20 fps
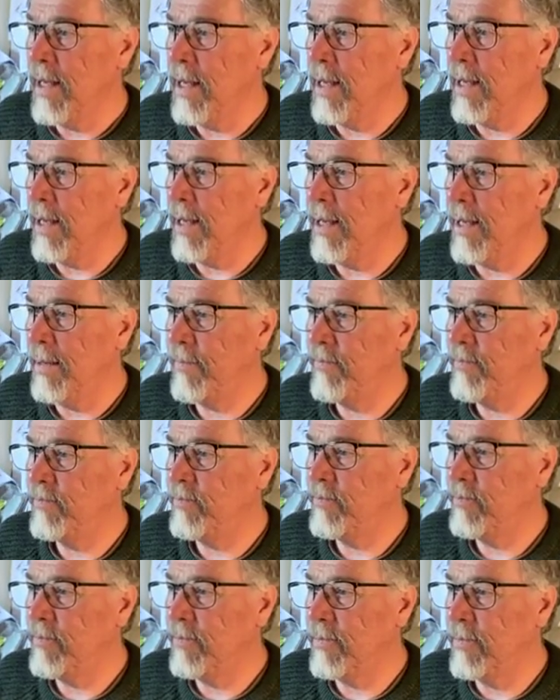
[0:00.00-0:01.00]

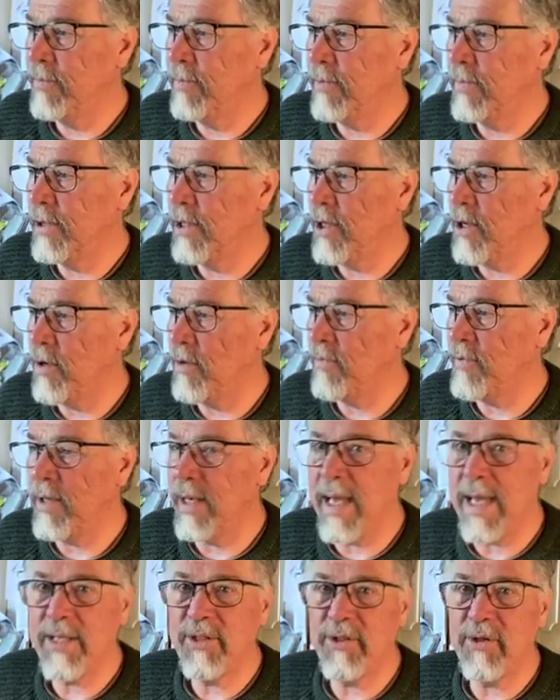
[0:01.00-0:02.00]
Of
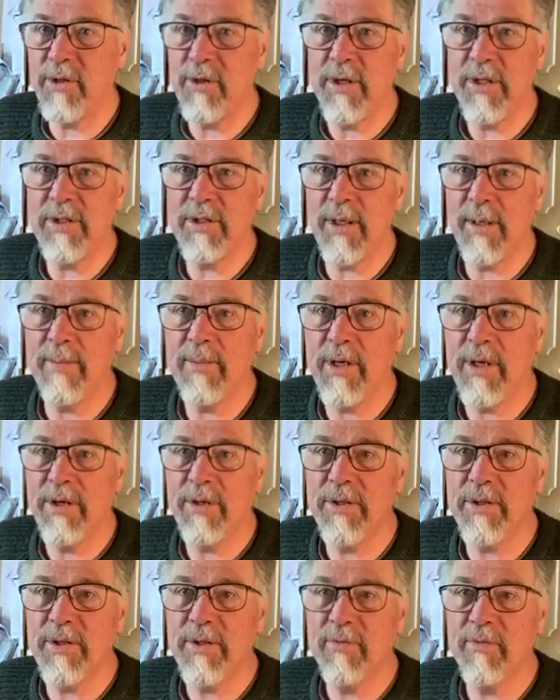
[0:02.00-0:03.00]
the last 30-some
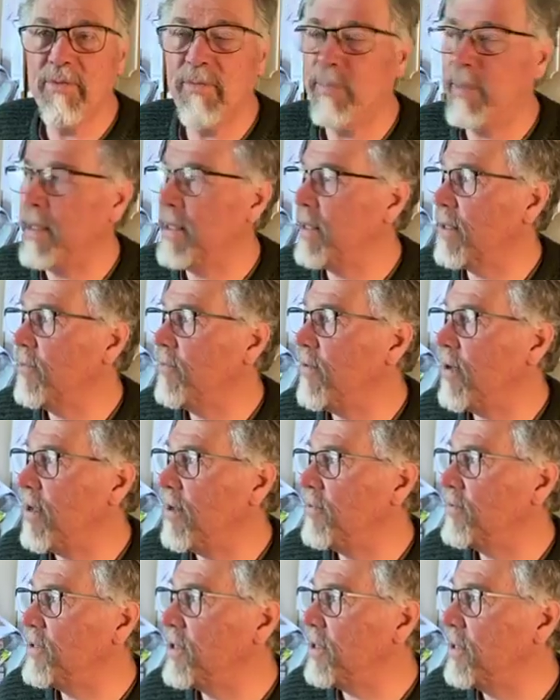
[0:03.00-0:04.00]
years of being
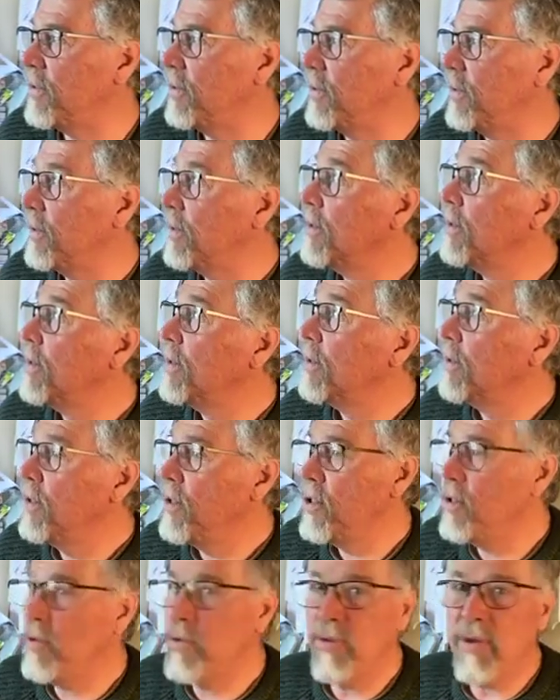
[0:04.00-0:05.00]
involved in
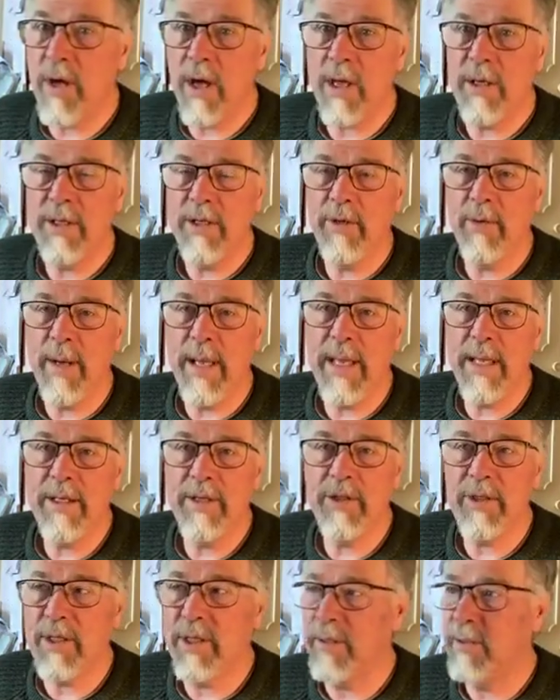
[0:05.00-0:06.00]
New Thought, New
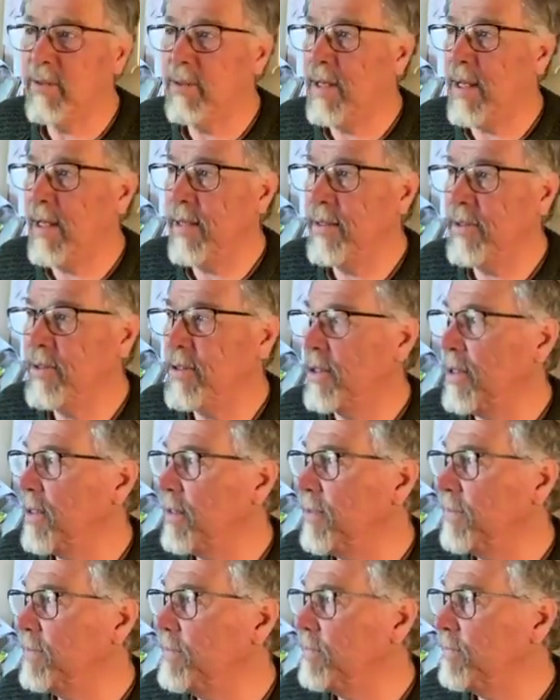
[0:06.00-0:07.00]
Age, and